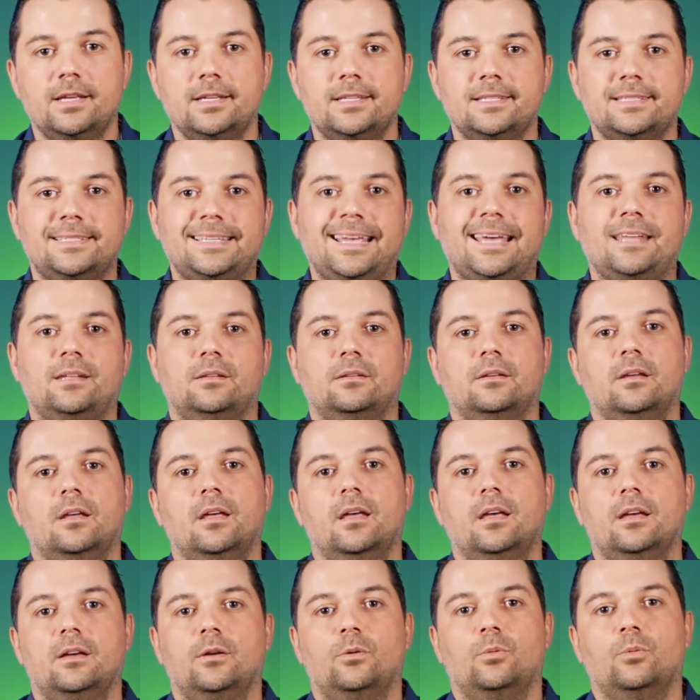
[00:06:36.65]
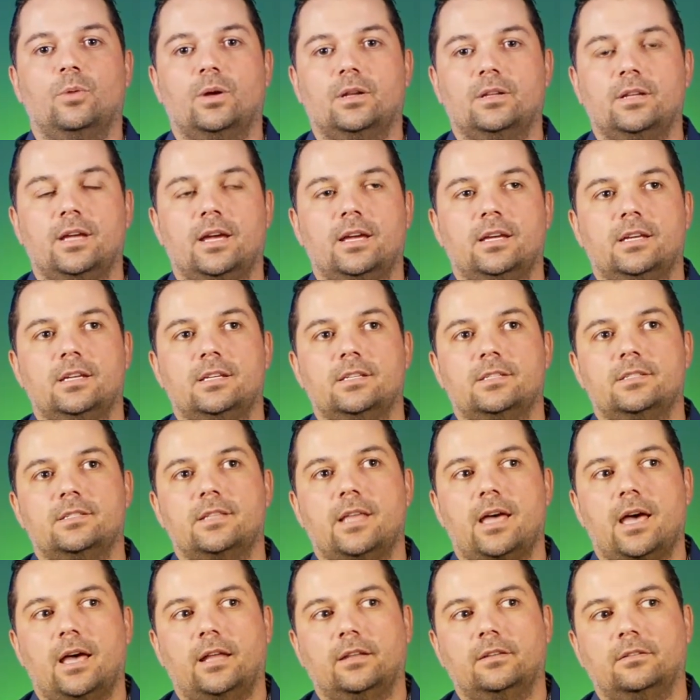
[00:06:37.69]
said one day is
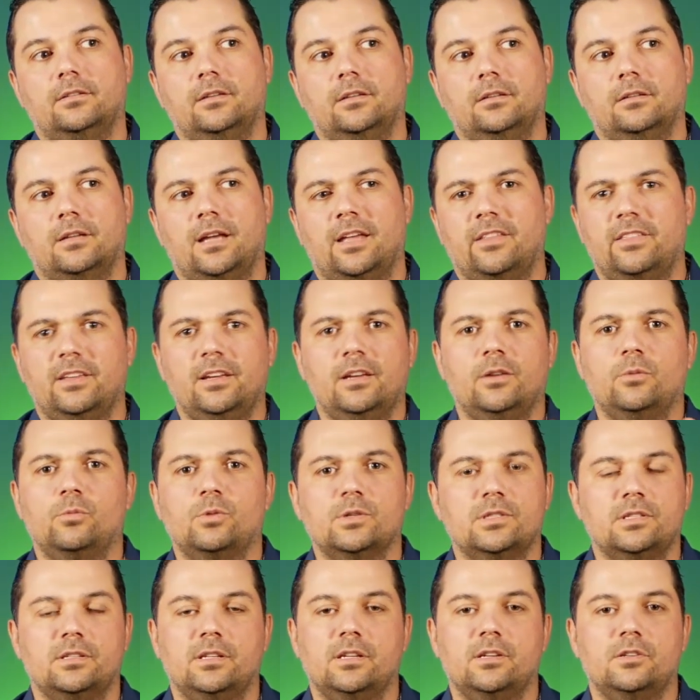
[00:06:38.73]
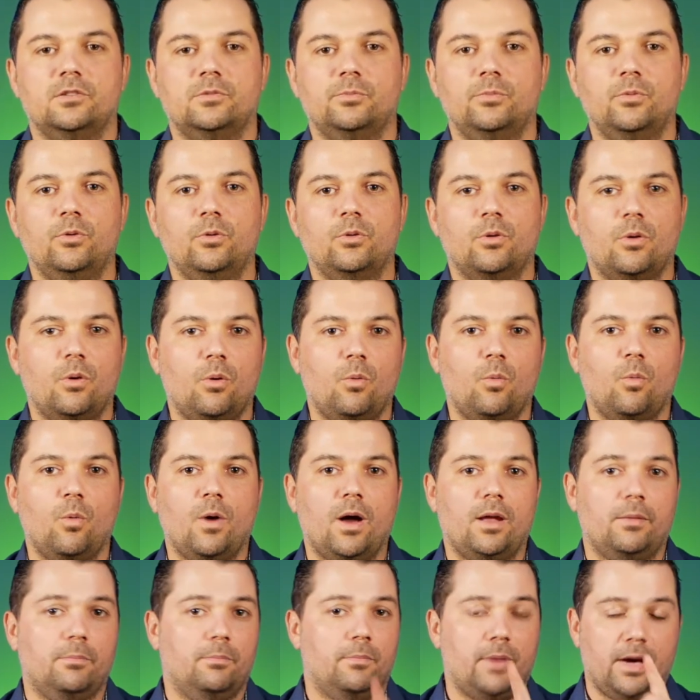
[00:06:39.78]
that, and I think it was in his book
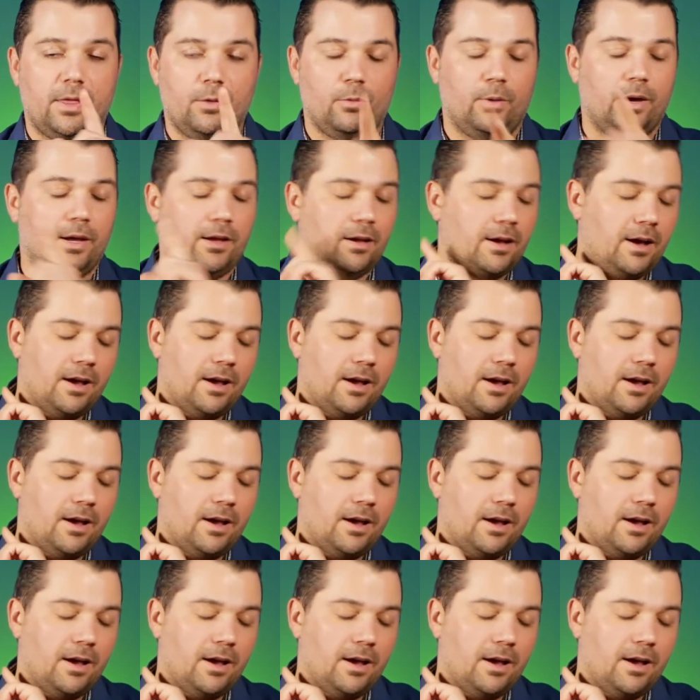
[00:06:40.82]
One, by the way,